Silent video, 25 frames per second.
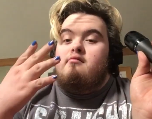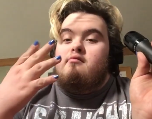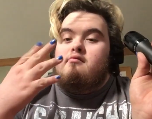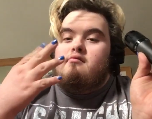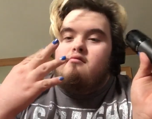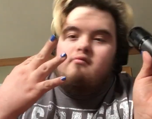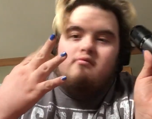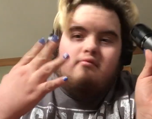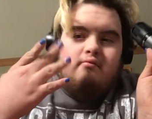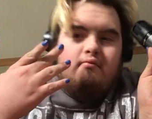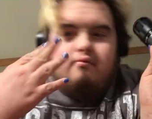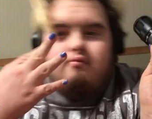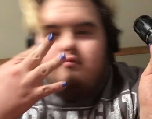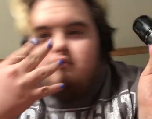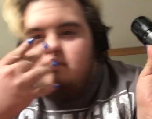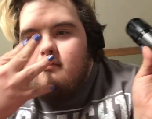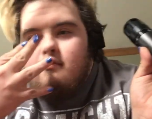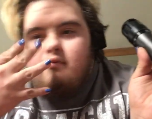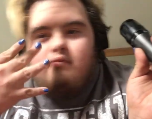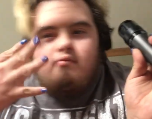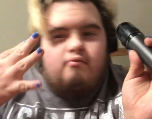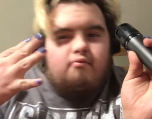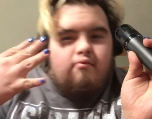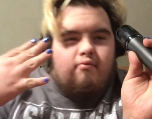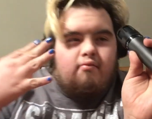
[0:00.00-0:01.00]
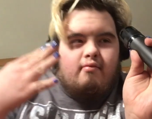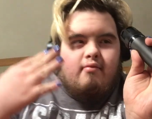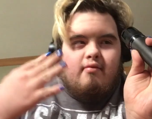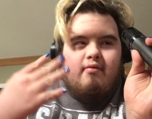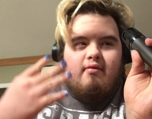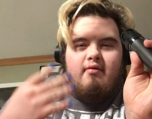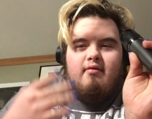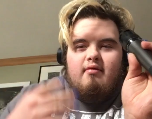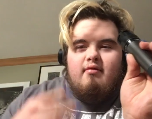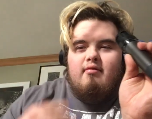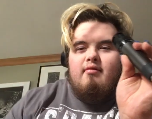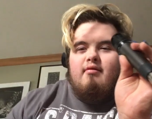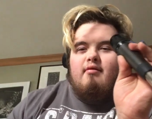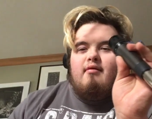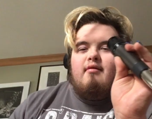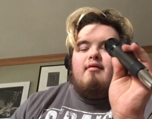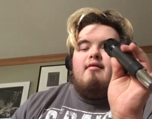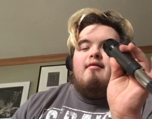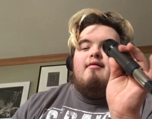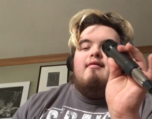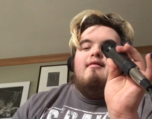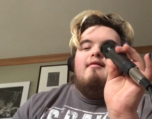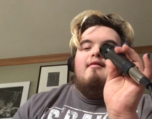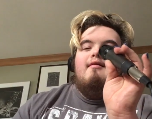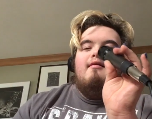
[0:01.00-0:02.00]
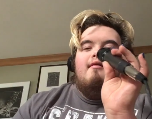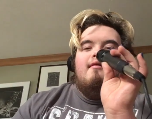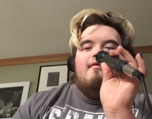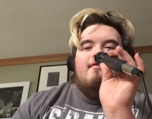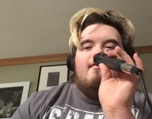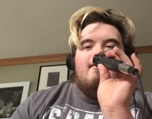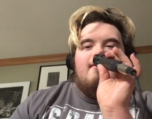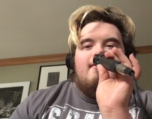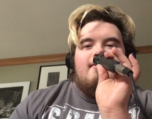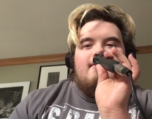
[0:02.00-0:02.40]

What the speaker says: Nobody speaks.